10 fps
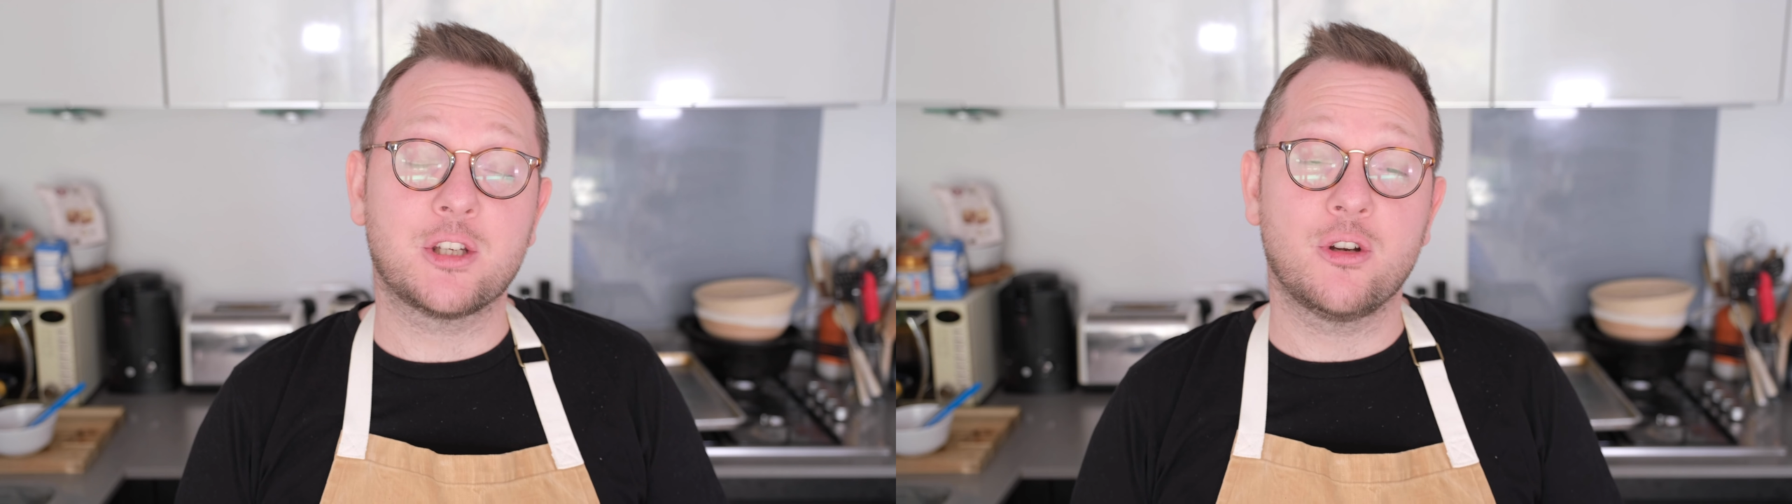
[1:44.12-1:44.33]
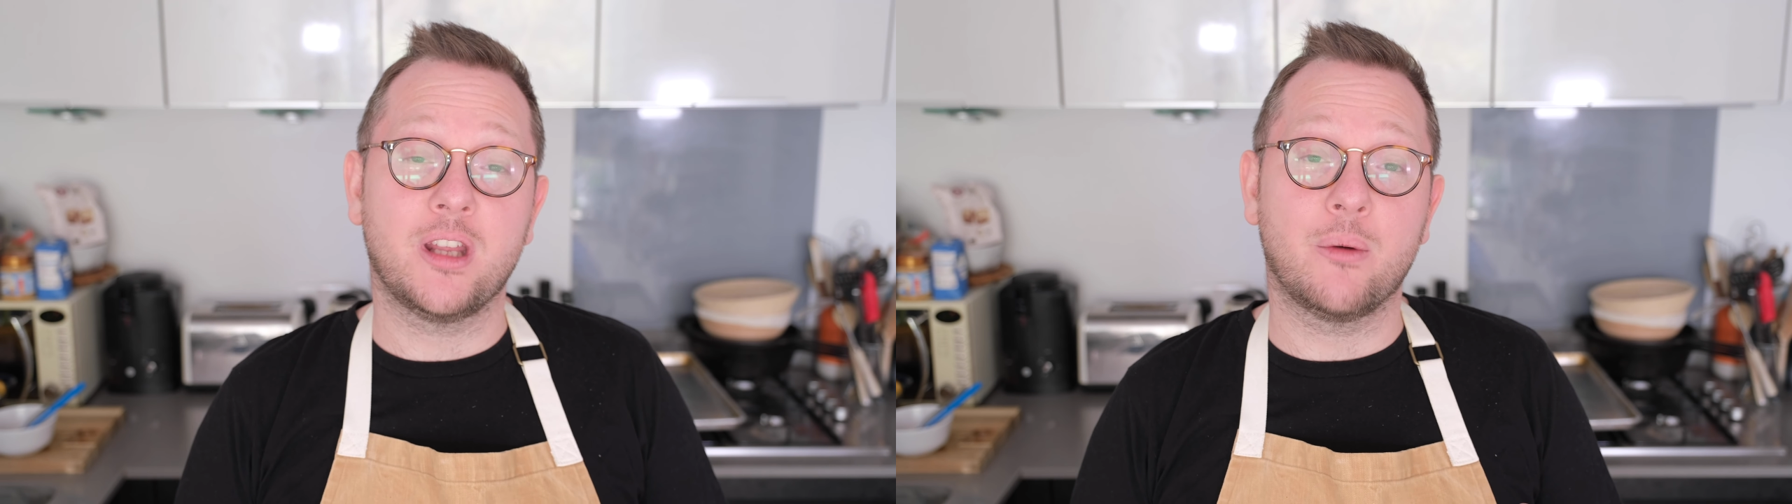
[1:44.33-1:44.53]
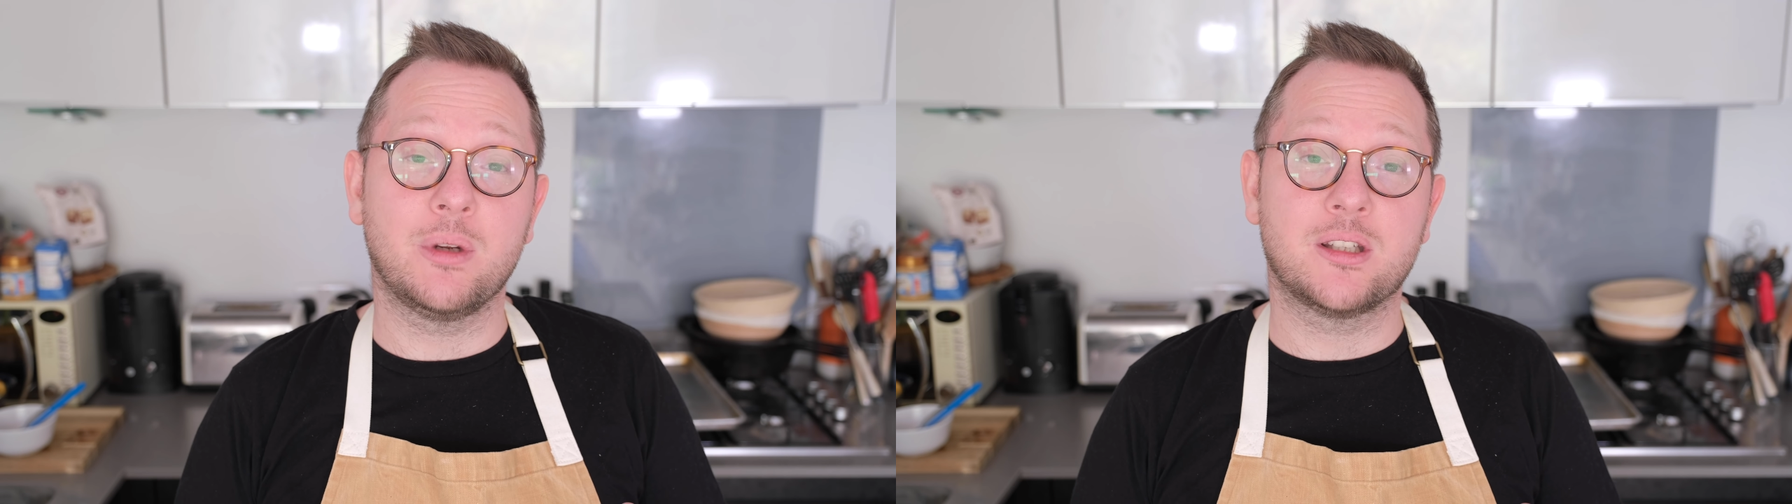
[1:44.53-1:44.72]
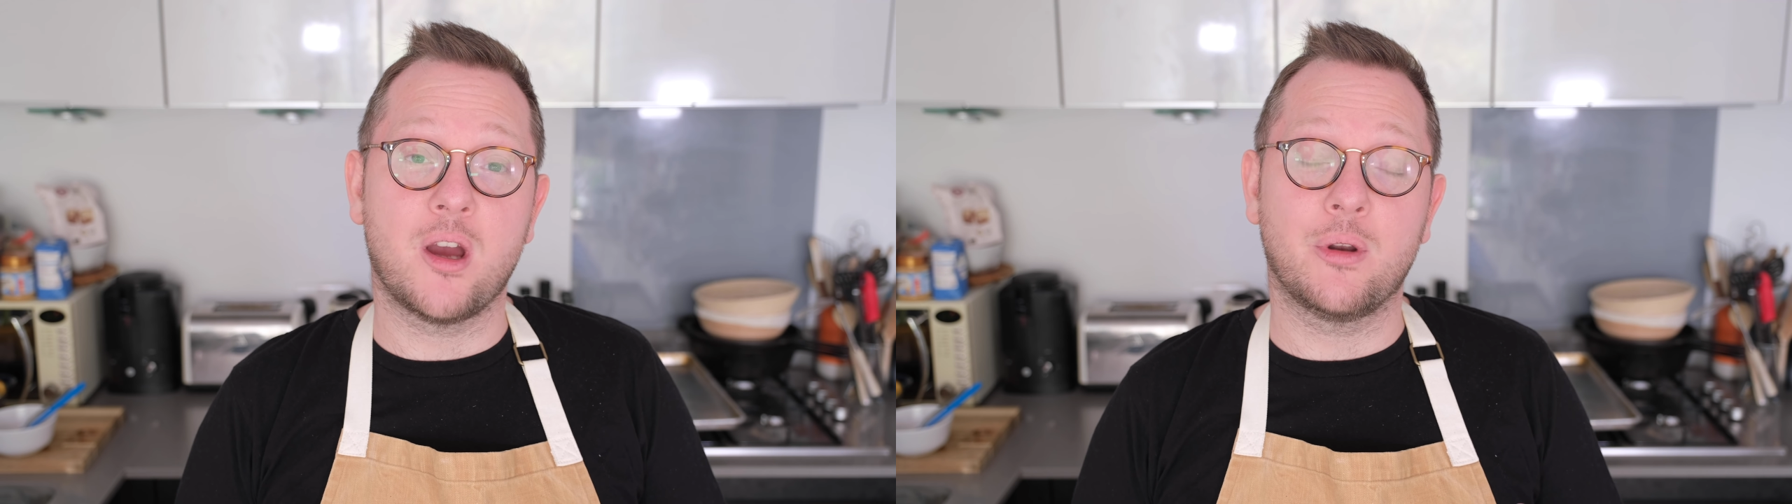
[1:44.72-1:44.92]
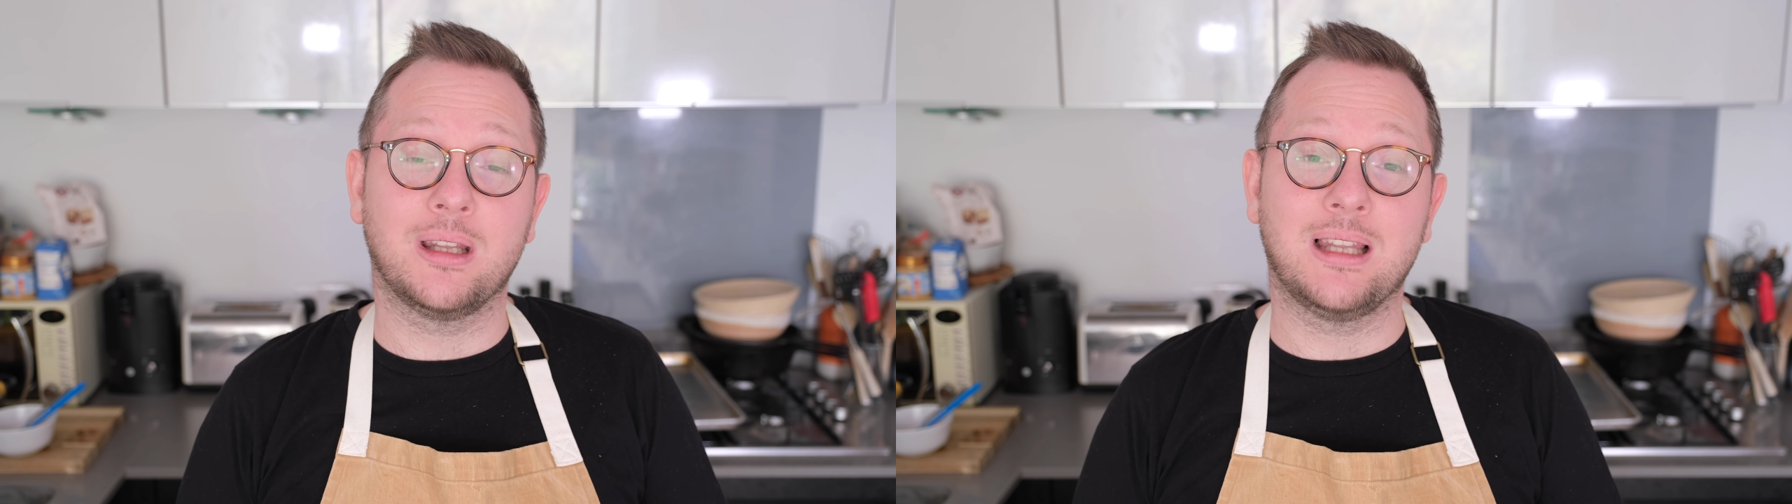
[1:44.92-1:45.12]
sure that we
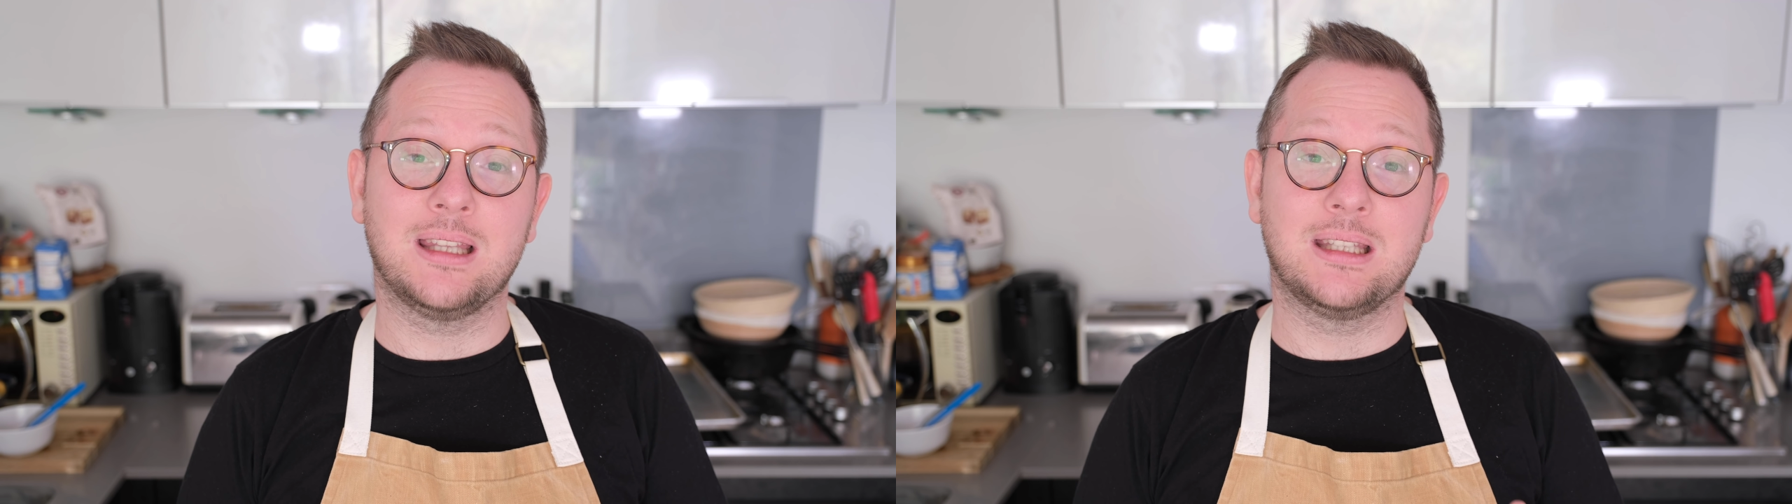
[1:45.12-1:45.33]
don't let